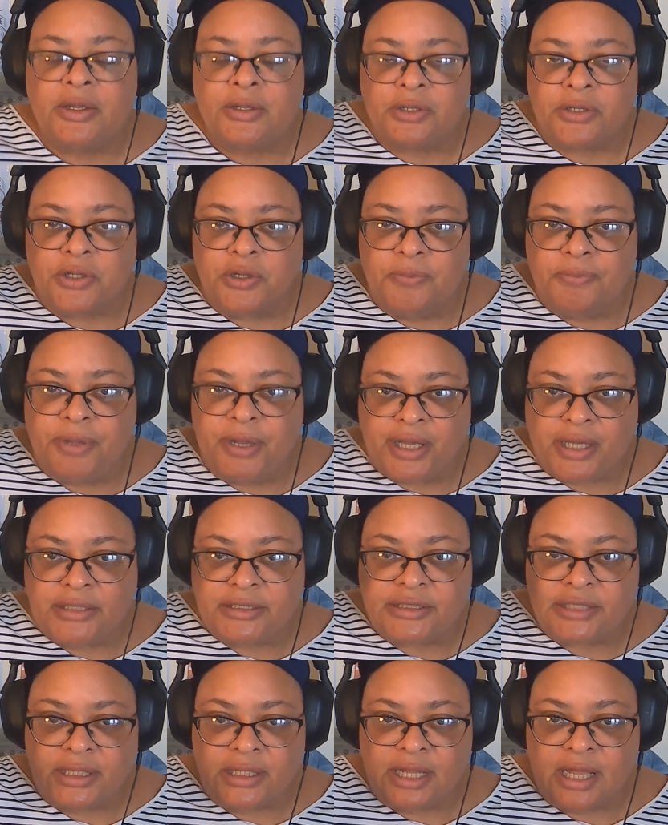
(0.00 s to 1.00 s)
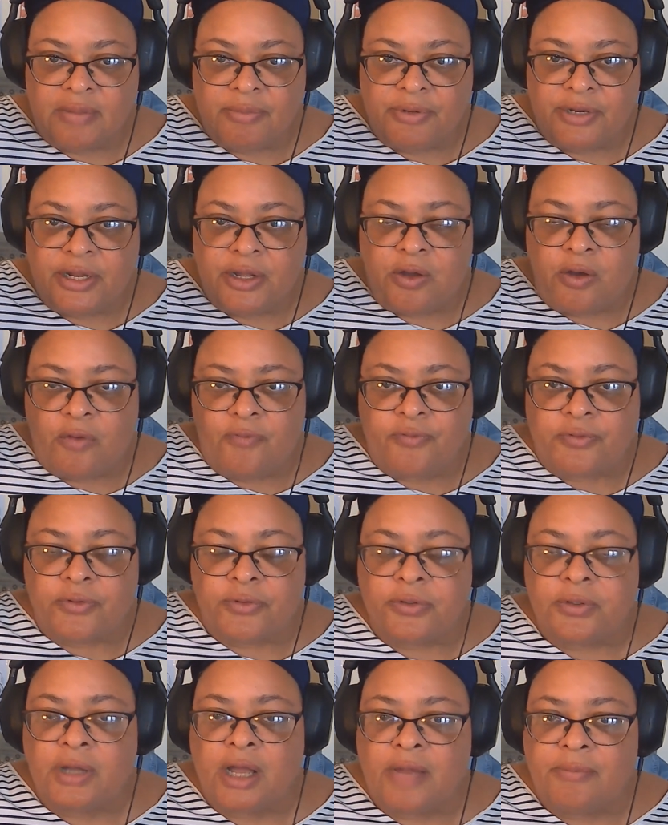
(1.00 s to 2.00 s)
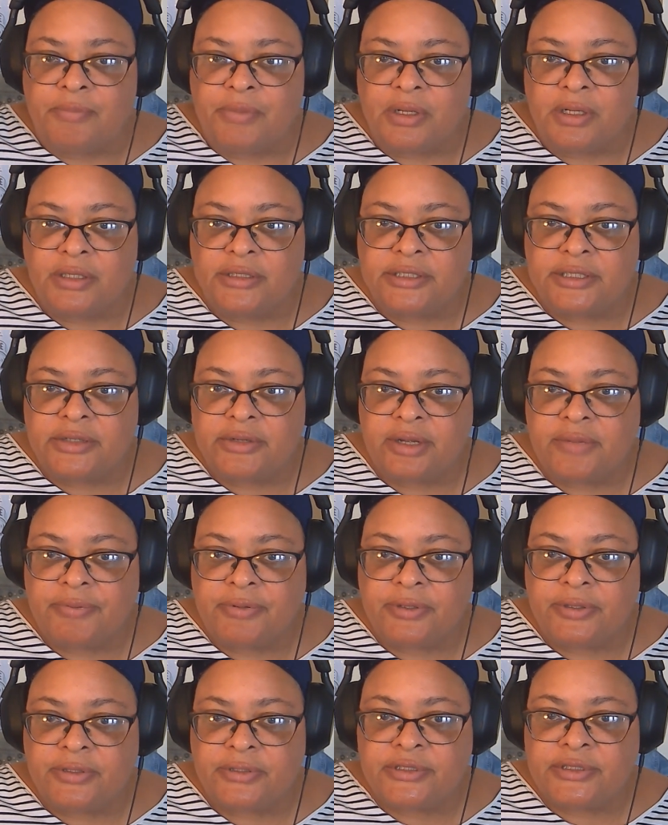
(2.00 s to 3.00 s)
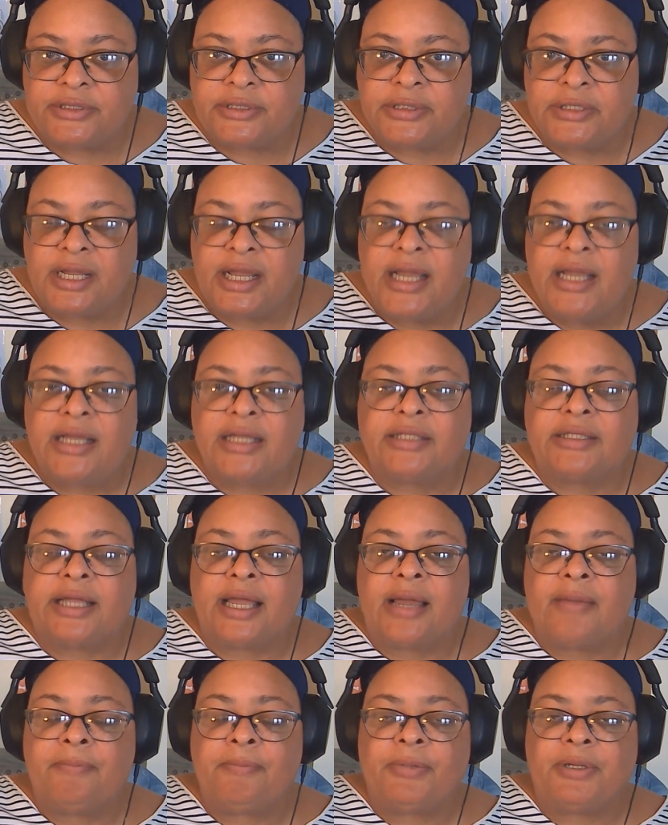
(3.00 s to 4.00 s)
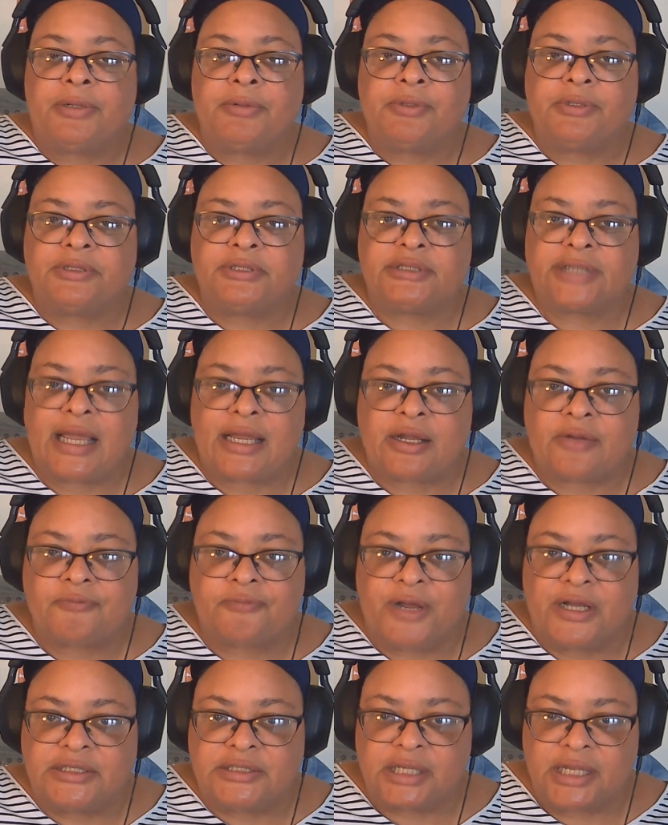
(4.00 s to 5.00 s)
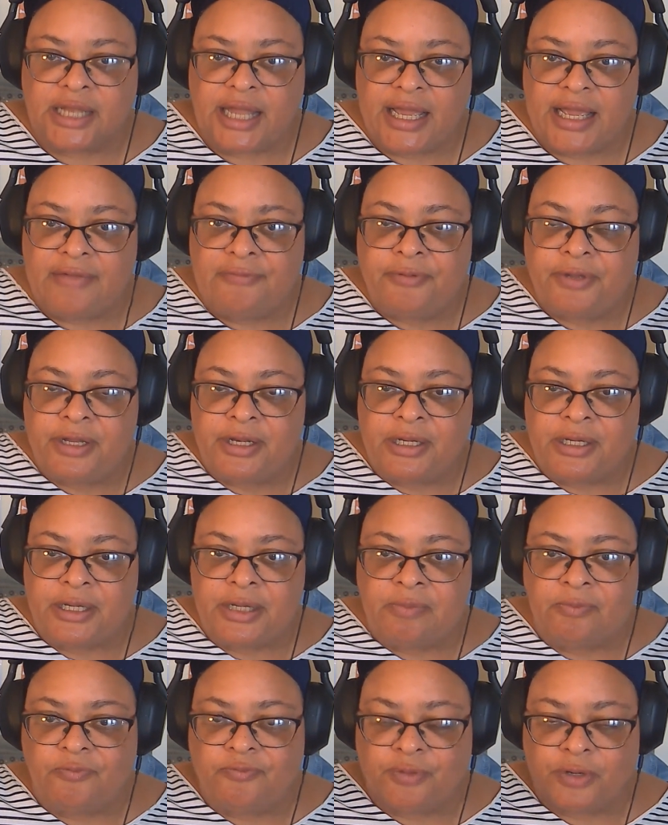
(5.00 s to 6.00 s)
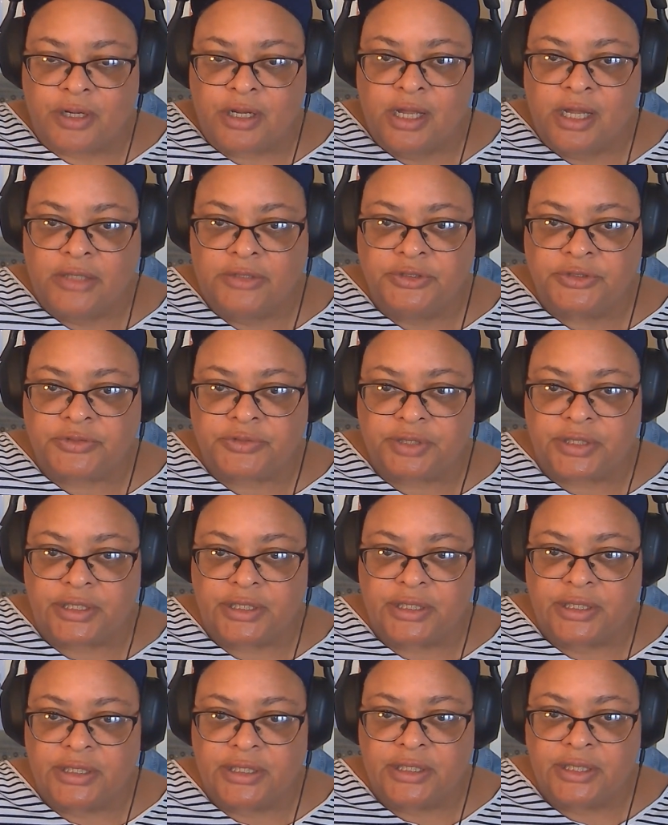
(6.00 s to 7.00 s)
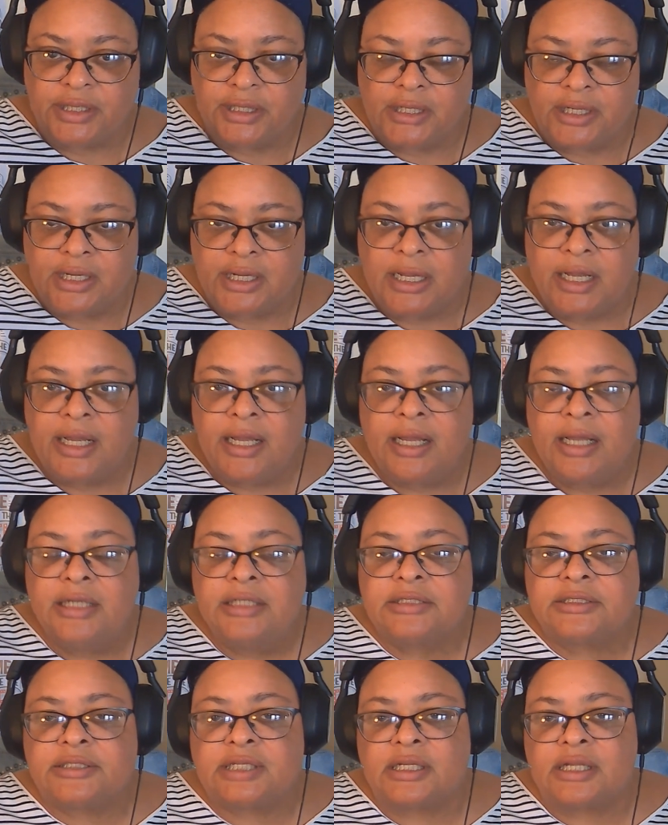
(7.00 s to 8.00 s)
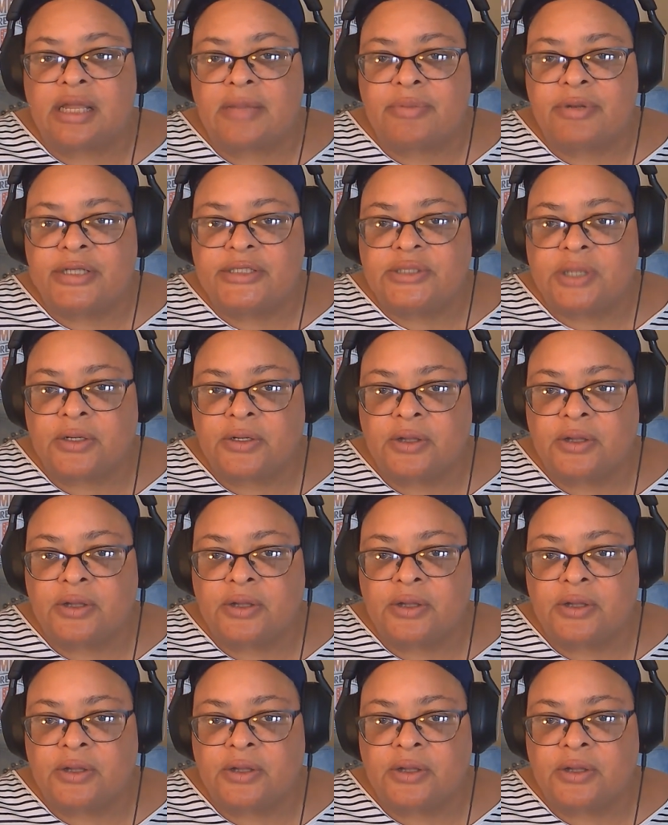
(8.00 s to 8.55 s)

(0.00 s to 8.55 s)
You pick a celebrity over a military person. That sacrifice life and limb for country. Celebrities are